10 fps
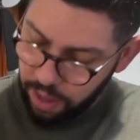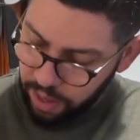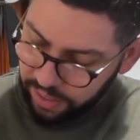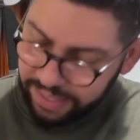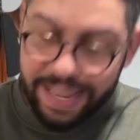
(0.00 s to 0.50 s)

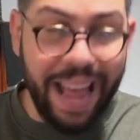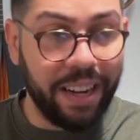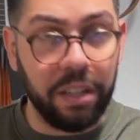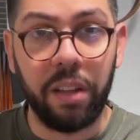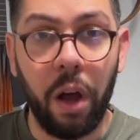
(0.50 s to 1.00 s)

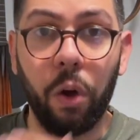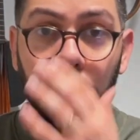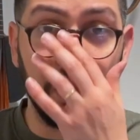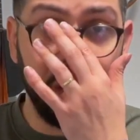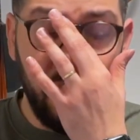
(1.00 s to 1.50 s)
staggered
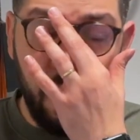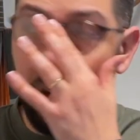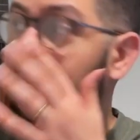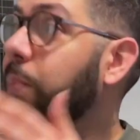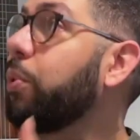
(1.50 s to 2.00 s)
holes on
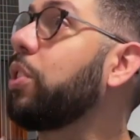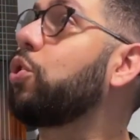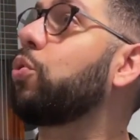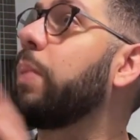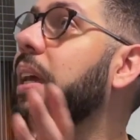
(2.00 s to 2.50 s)
the bridge
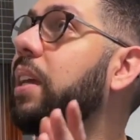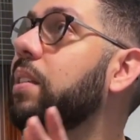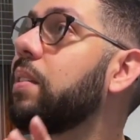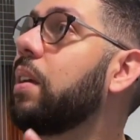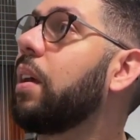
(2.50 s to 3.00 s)
to make
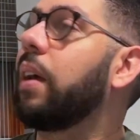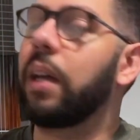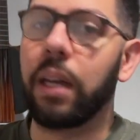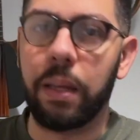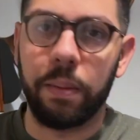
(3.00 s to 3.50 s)
it
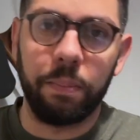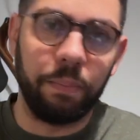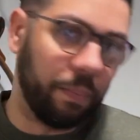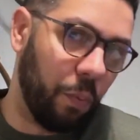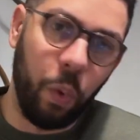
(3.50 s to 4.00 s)

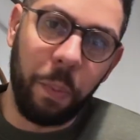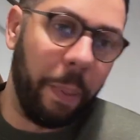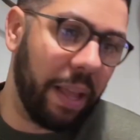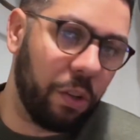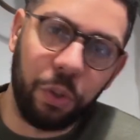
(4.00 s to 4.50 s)
with
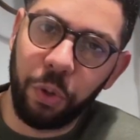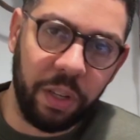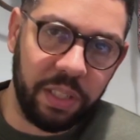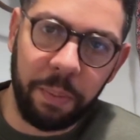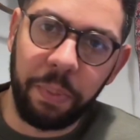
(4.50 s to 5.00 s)
better tuning
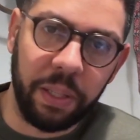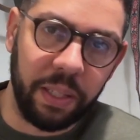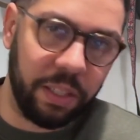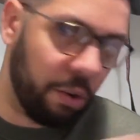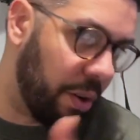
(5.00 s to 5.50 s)

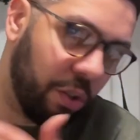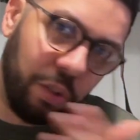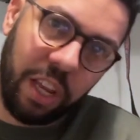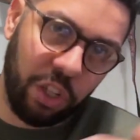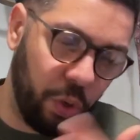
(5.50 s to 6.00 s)
stability or
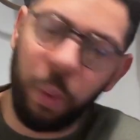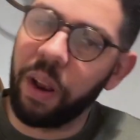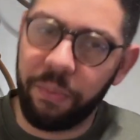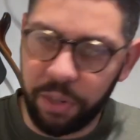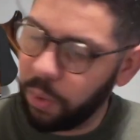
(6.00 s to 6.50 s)
intonation or
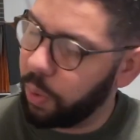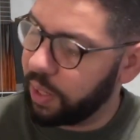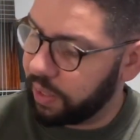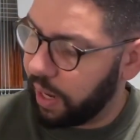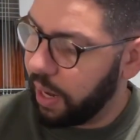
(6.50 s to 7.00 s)
whatever they want to
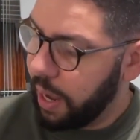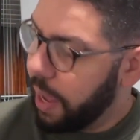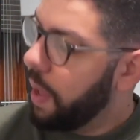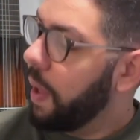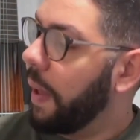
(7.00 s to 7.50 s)
say.
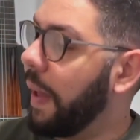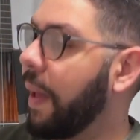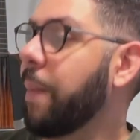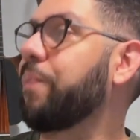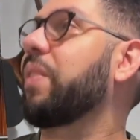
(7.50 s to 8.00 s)

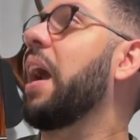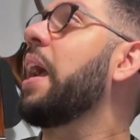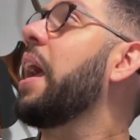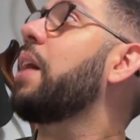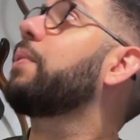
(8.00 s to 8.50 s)
I
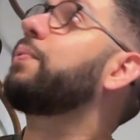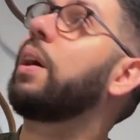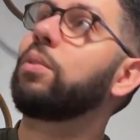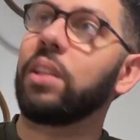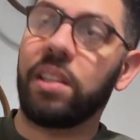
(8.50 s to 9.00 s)
have
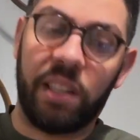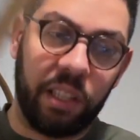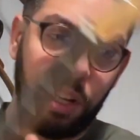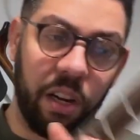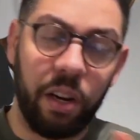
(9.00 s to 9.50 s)
found that this
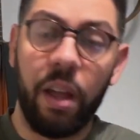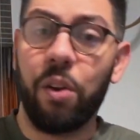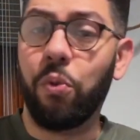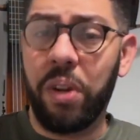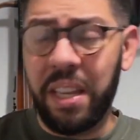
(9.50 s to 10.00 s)
guitar
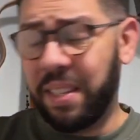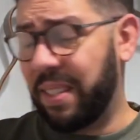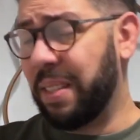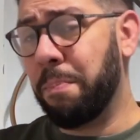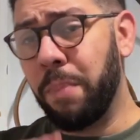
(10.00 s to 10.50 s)
is
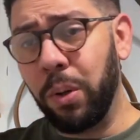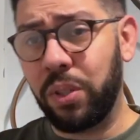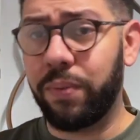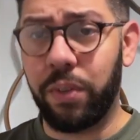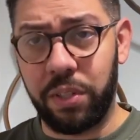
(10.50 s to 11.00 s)
the
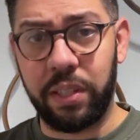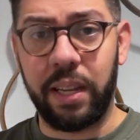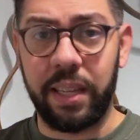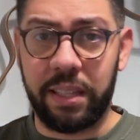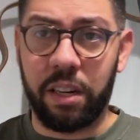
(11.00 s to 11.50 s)
most versatile
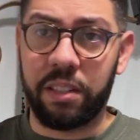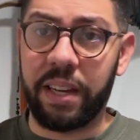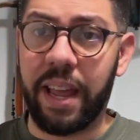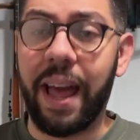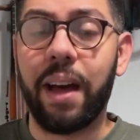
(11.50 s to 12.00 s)
guitar that
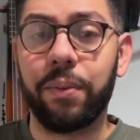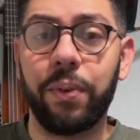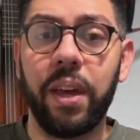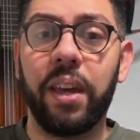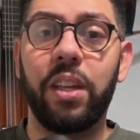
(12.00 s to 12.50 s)
I have.
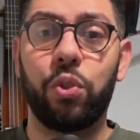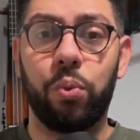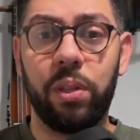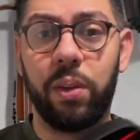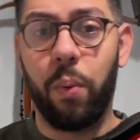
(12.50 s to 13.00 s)
It's
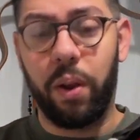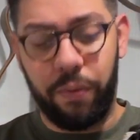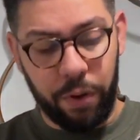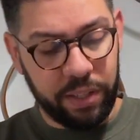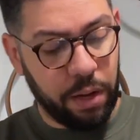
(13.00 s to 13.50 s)
really well
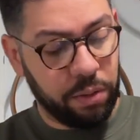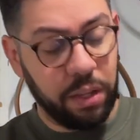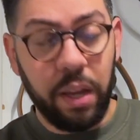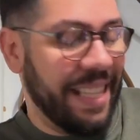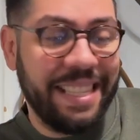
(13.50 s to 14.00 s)
thought out.
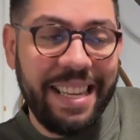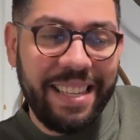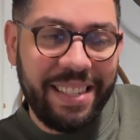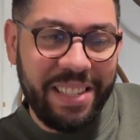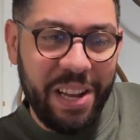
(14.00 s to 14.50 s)

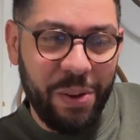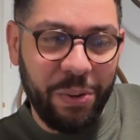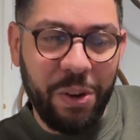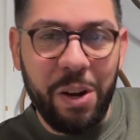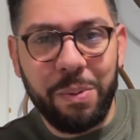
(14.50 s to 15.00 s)
This tone
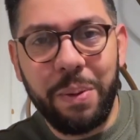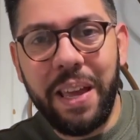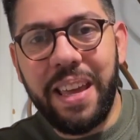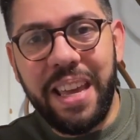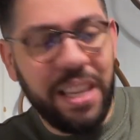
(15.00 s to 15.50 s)
knob
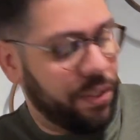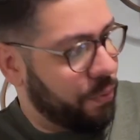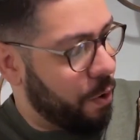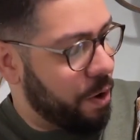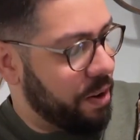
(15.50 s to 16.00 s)
is
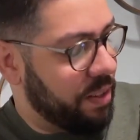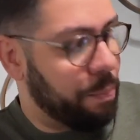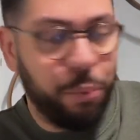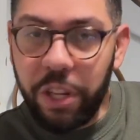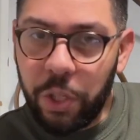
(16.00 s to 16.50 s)
for the
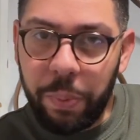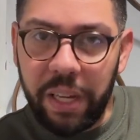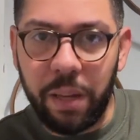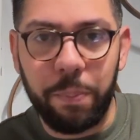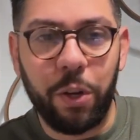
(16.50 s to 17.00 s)
bridge
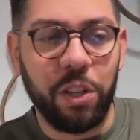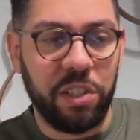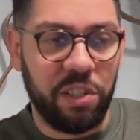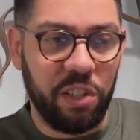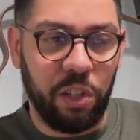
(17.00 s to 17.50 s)
pickup because
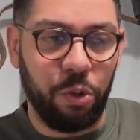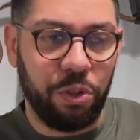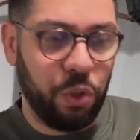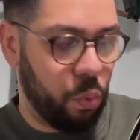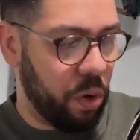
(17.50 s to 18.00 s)
it's the
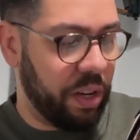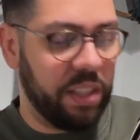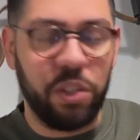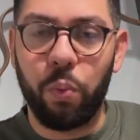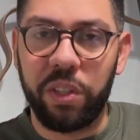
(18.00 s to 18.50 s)
closest one and
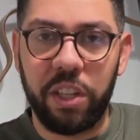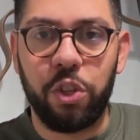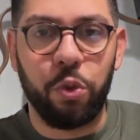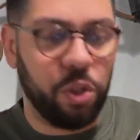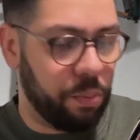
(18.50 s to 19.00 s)
it's the one that
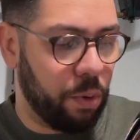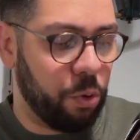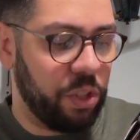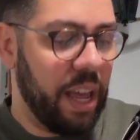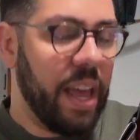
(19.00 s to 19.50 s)
you use the
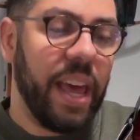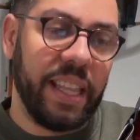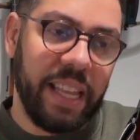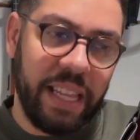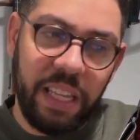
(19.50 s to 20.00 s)
most, and
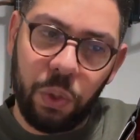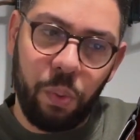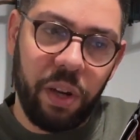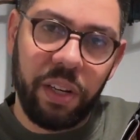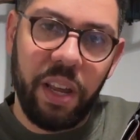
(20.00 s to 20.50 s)
then this
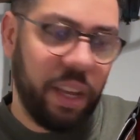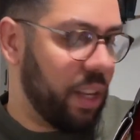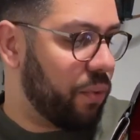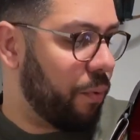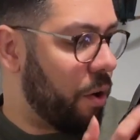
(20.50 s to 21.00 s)
one
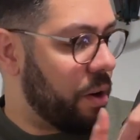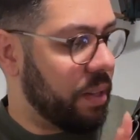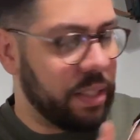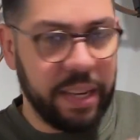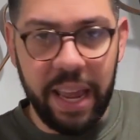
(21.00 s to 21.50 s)
is for
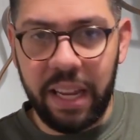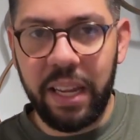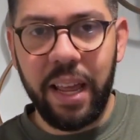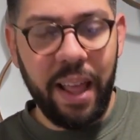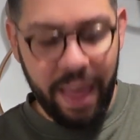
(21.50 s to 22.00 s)
the neck
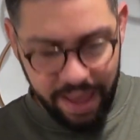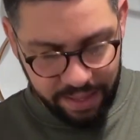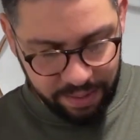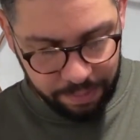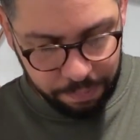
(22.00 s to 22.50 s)

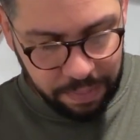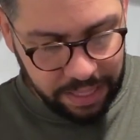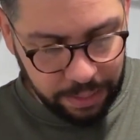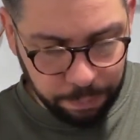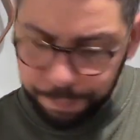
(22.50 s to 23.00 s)
and
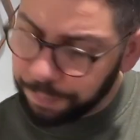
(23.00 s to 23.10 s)
middle.